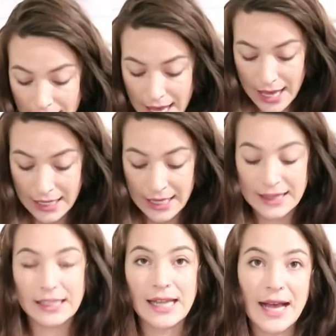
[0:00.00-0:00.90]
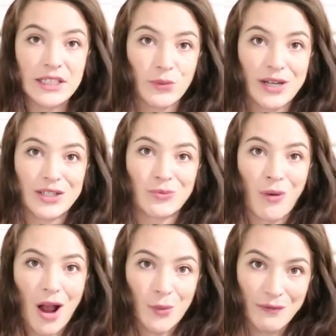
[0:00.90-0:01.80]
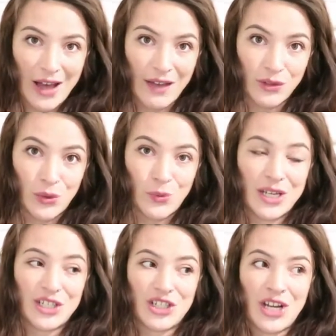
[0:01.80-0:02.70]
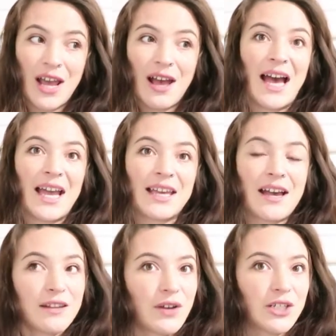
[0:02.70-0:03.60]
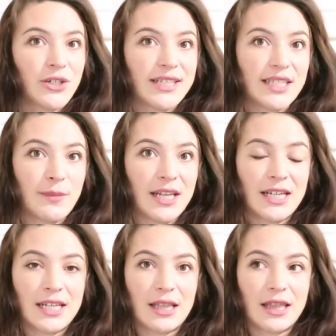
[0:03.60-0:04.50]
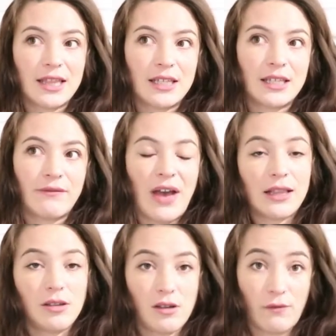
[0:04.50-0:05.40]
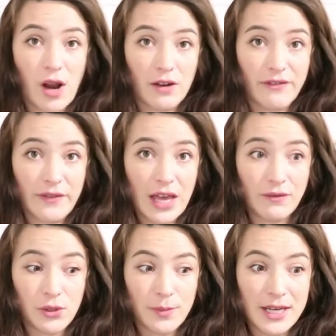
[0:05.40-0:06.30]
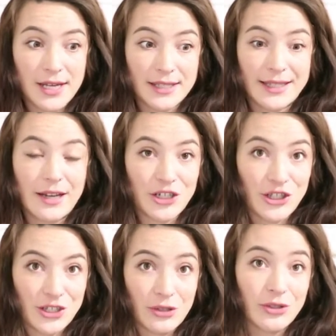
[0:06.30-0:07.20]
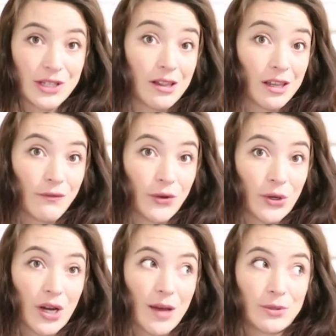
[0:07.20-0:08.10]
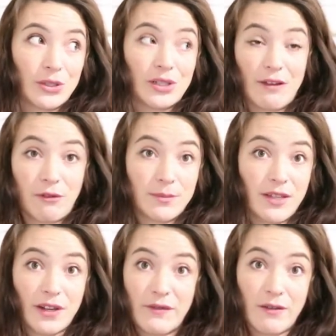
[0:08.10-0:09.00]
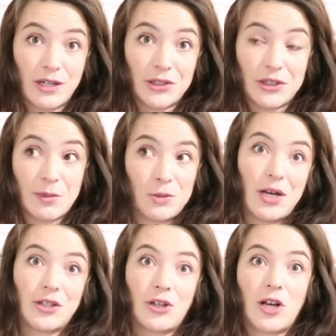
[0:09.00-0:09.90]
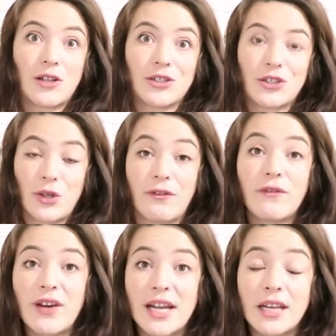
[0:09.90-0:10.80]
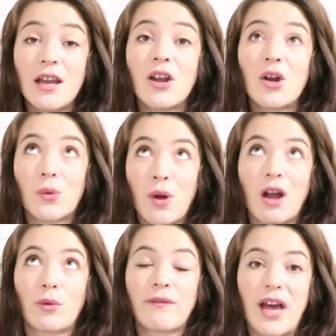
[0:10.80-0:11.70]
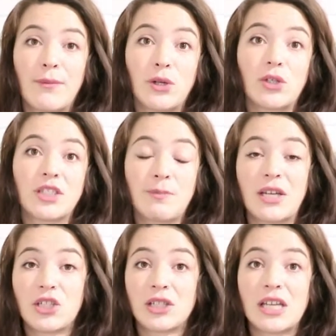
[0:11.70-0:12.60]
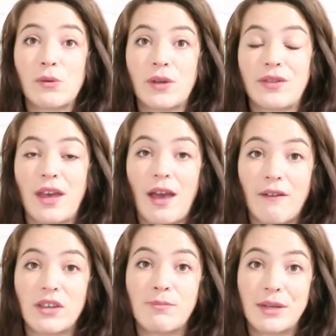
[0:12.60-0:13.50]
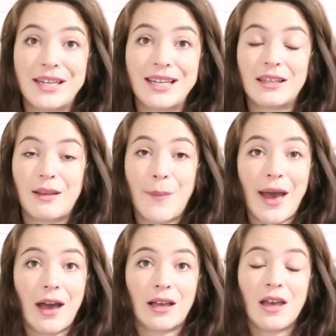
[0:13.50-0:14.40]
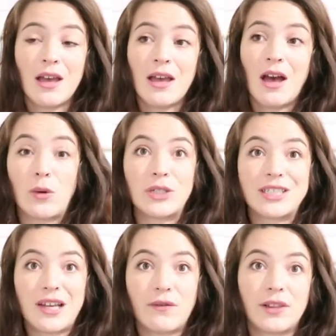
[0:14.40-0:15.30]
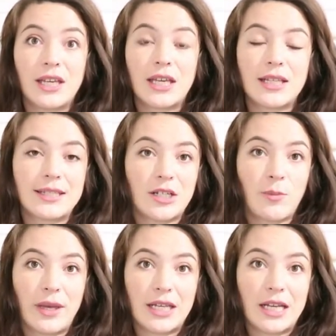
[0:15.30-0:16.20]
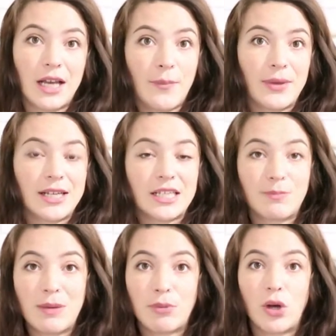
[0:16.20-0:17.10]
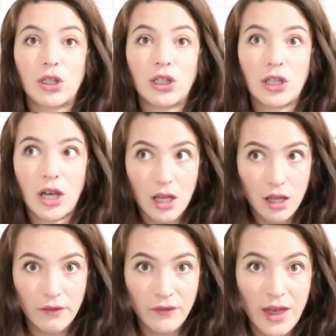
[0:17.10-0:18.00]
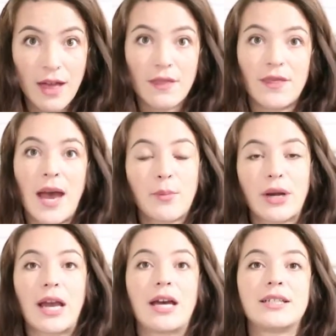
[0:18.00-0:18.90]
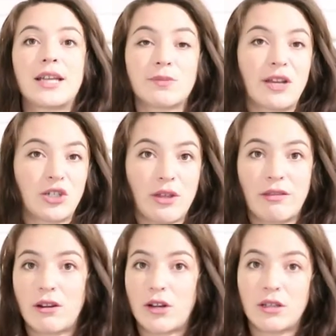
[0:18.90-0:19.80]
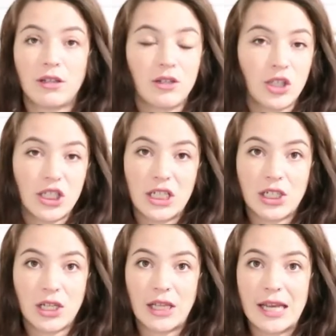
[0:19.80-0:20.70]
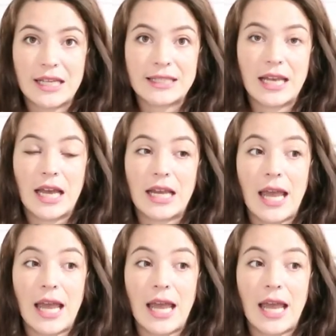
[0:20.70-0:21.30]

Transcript: And the last one is Rock Revival, which I kind of underestimated the value of Rock Revival because they are still selling for up to like from $75 up to $100. So if you find Rock Revival, especially with the heavy beading in the back, I would definitely consider picking it up because people people love that brand. Just make sure that they're in good condition, like I said.